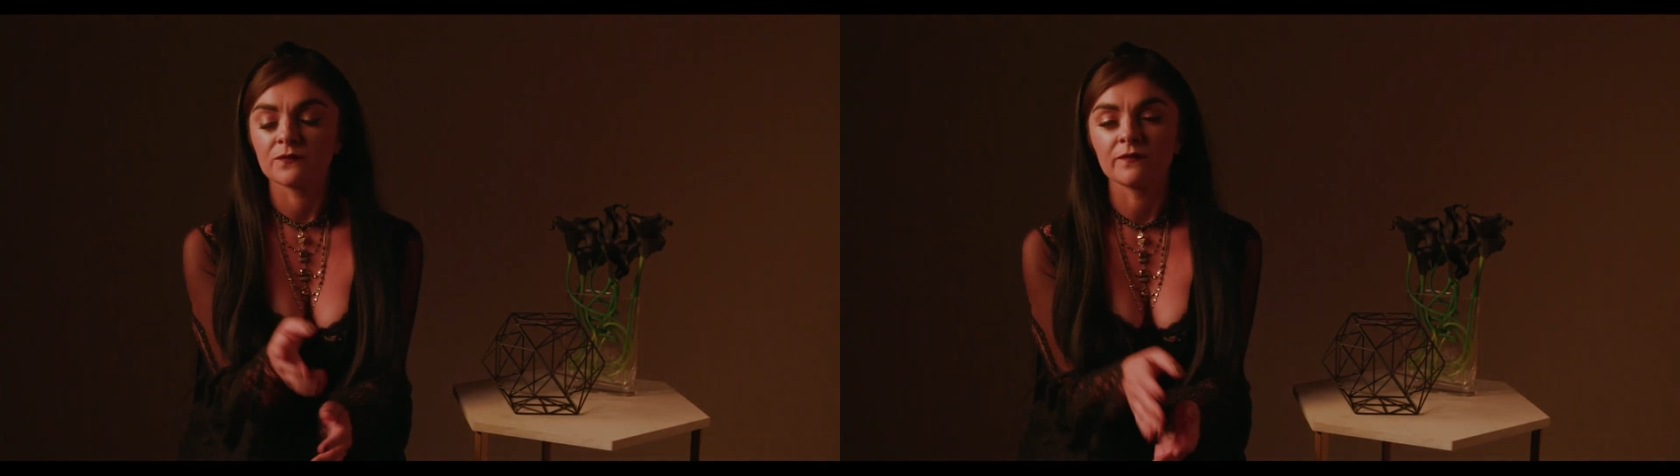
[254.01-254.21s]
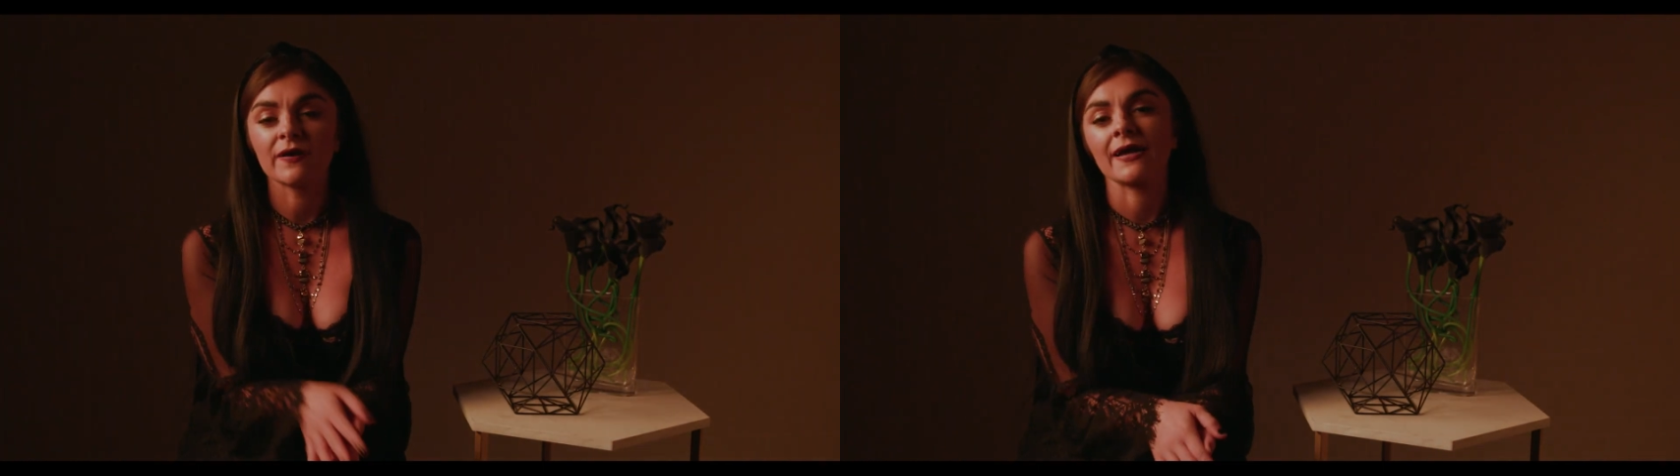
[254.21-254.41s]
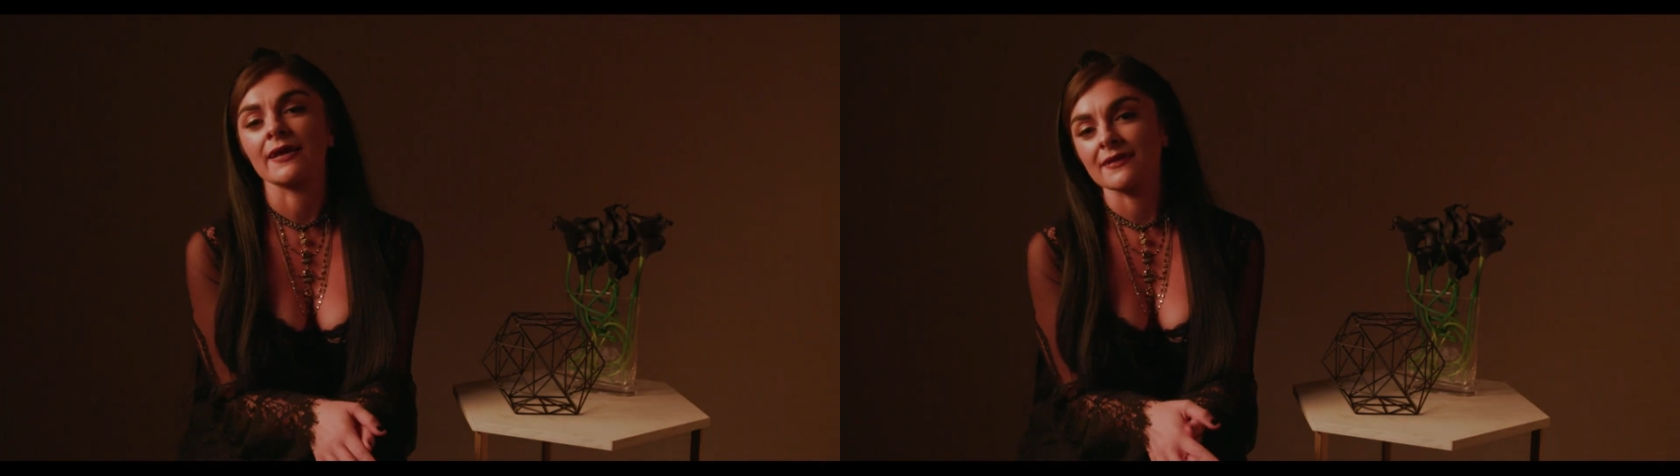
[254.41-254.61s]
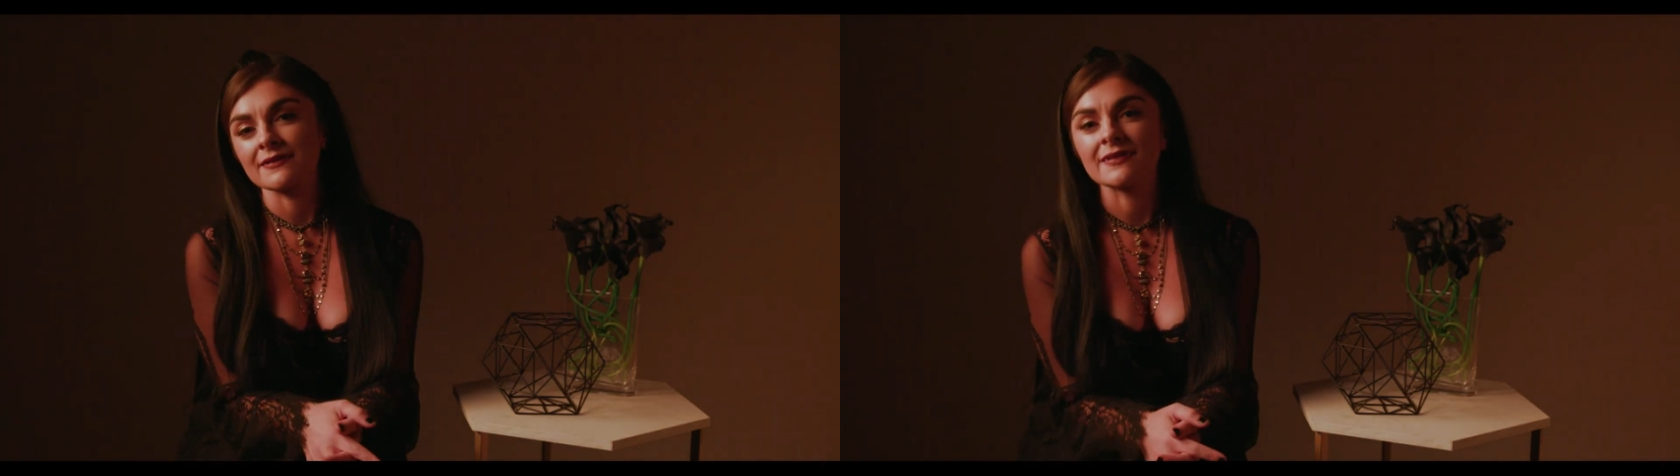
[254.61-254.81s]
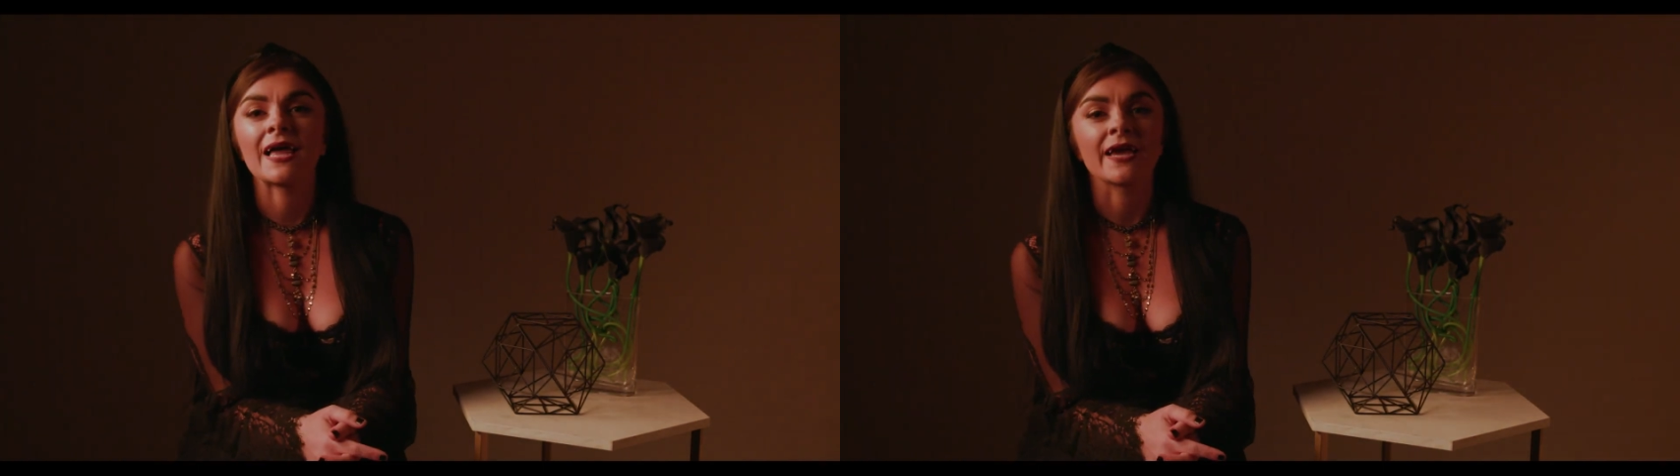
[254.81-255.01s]
by
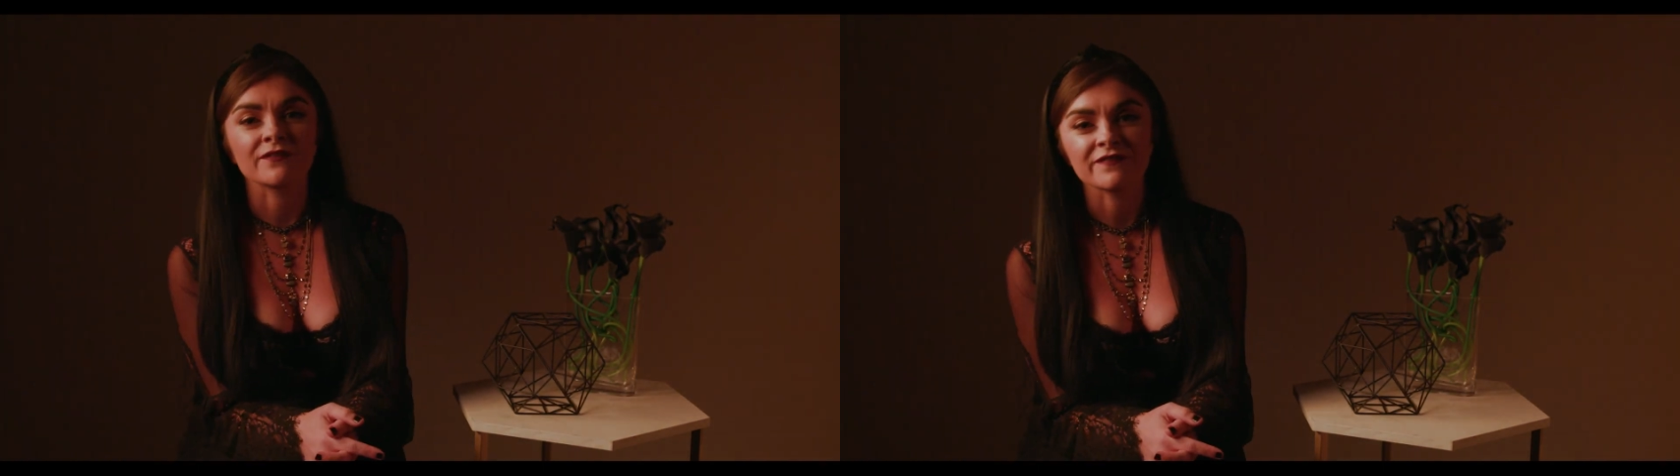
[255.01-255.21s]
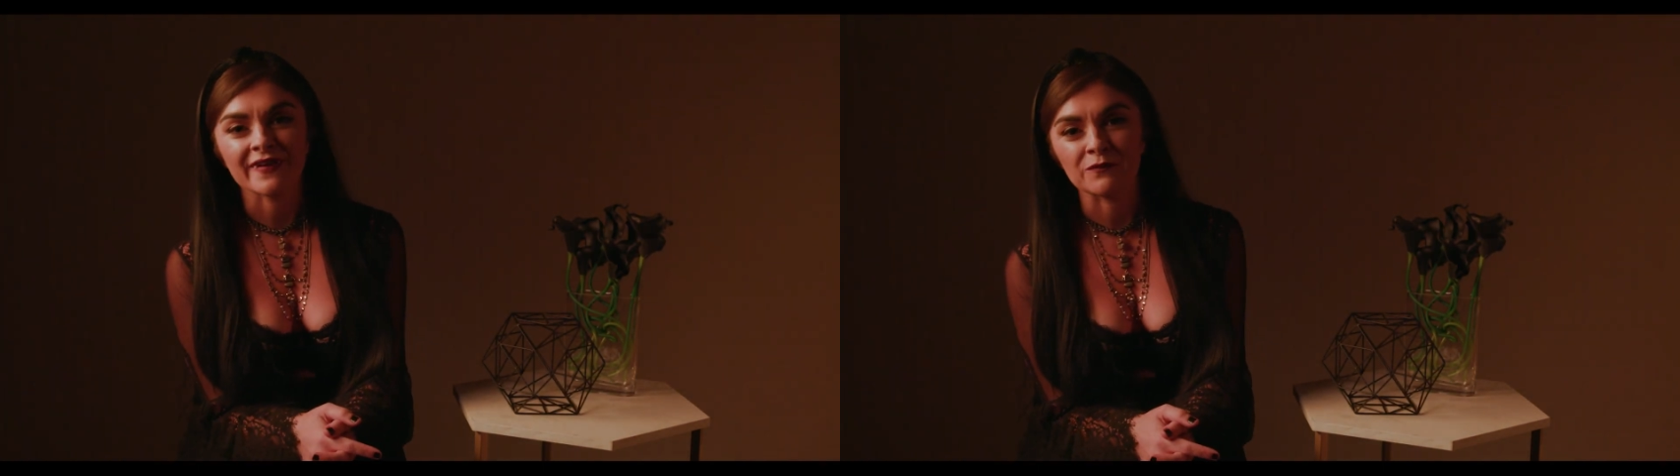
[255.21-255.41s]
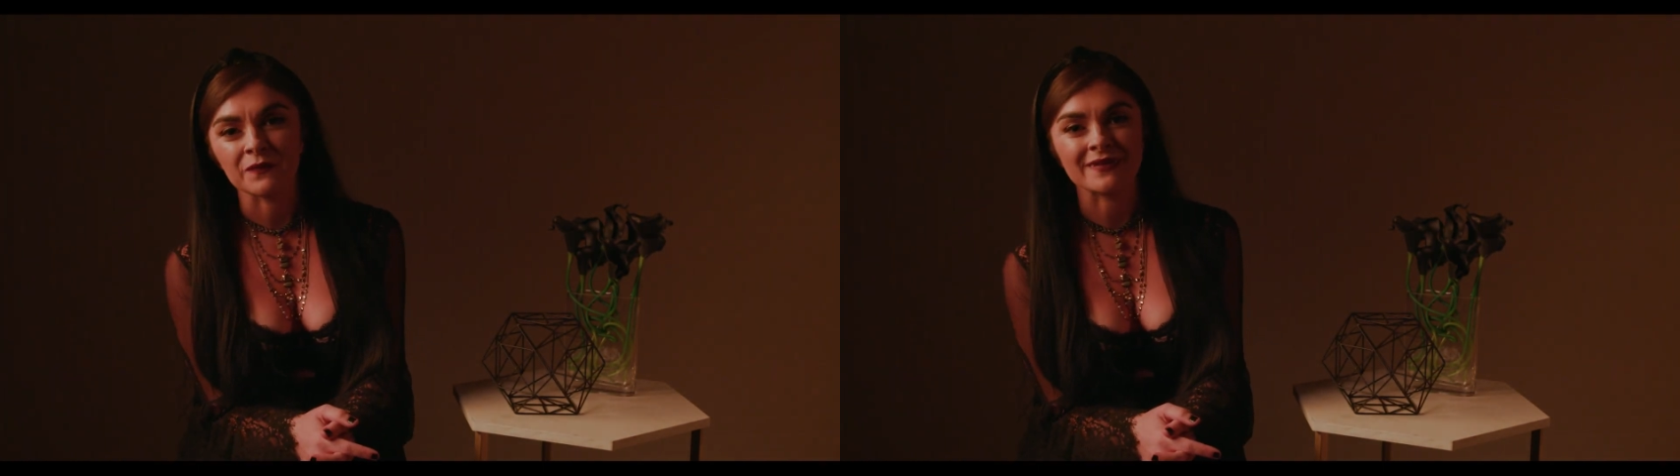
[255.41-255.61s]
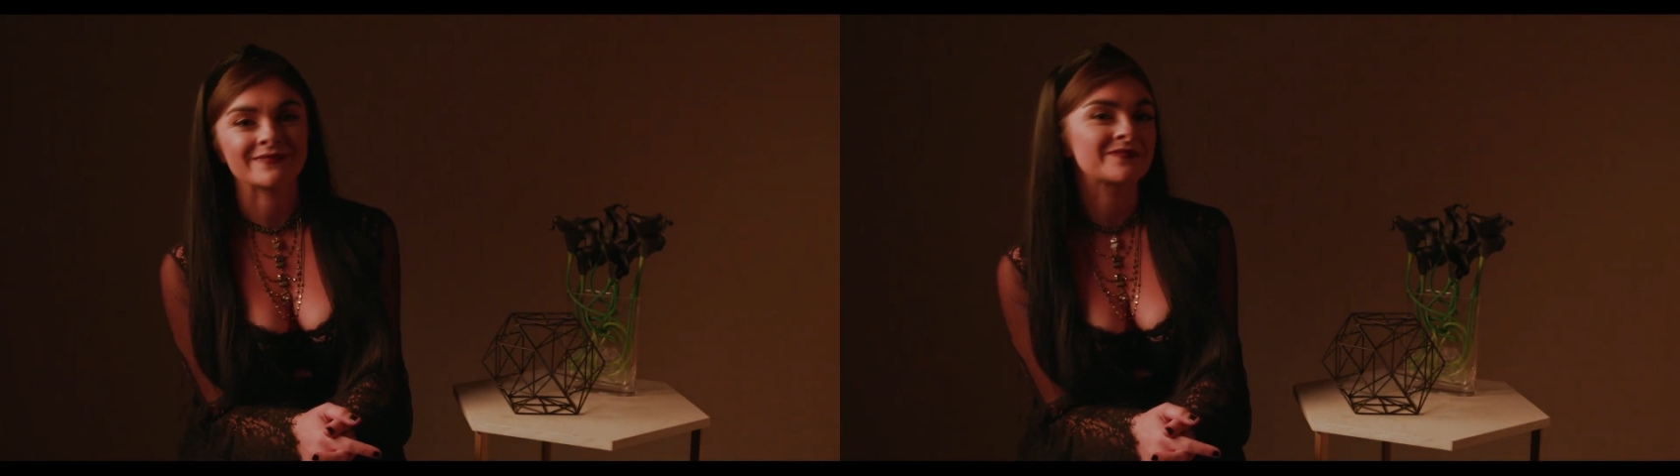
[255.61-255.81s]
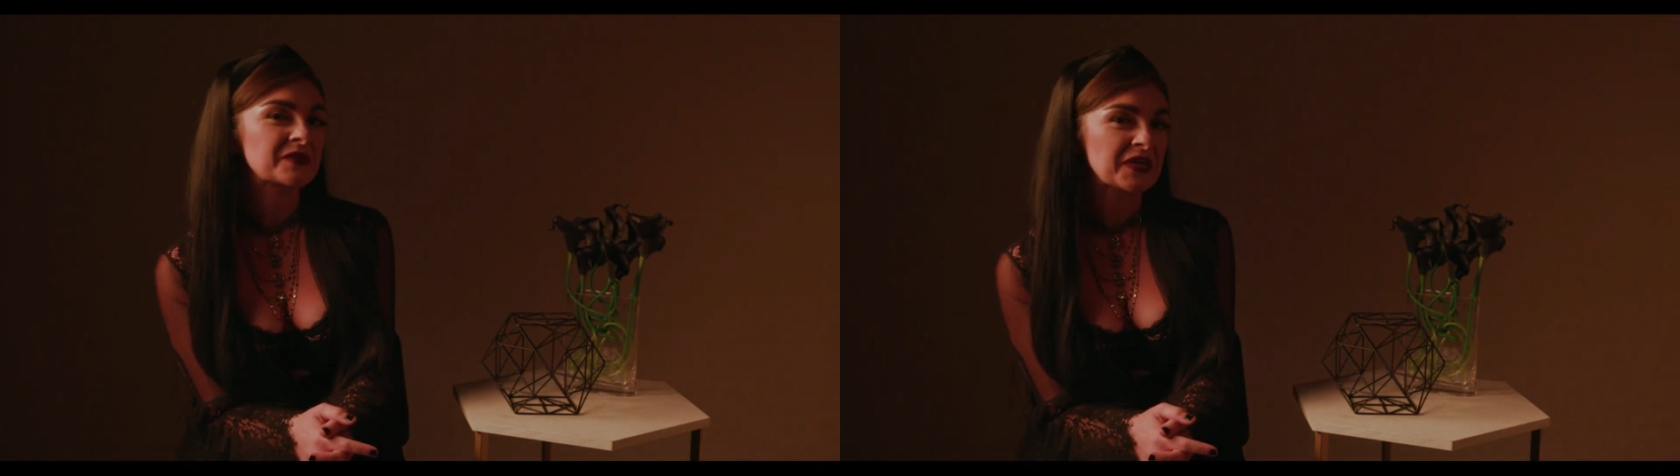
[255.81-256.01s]
life, I mean